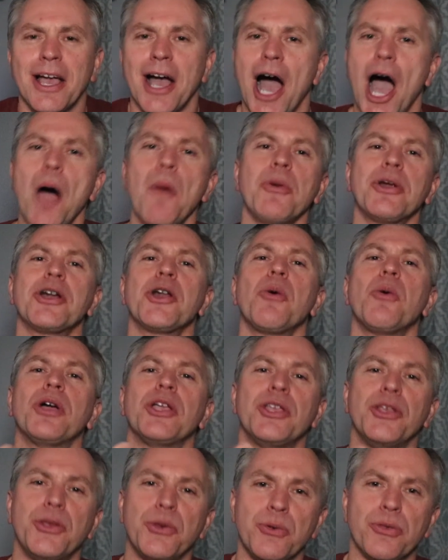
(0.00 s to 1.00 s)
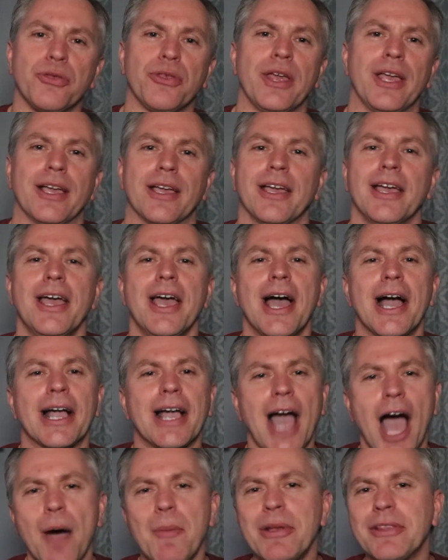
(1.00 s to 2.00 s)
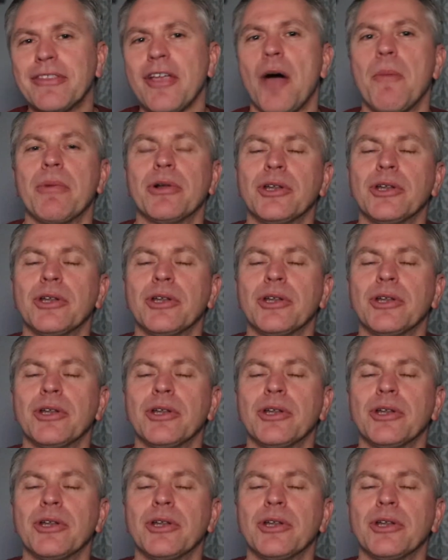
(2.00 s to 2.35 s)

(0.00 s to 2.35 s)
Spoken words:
I want to know what you think. Comment down